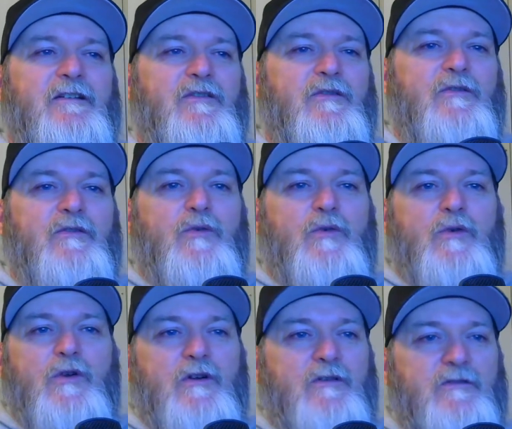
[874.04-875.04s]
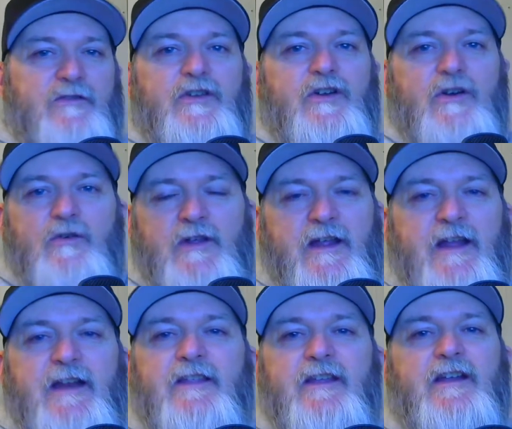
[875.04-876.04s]
Or,
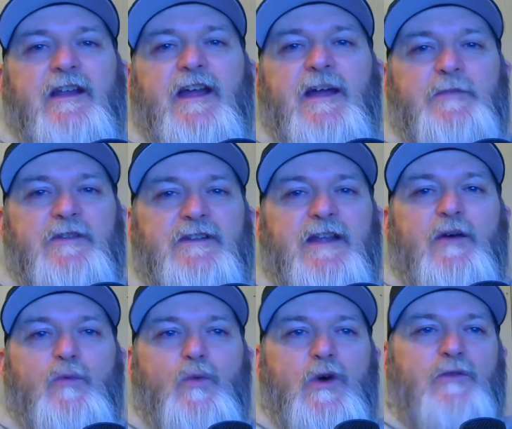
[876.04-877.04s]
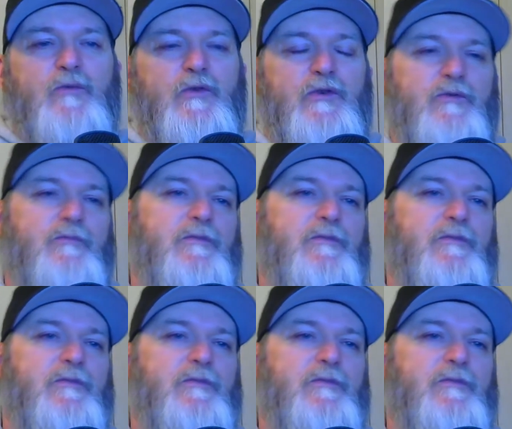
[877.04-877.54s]
anything could happen to that one room.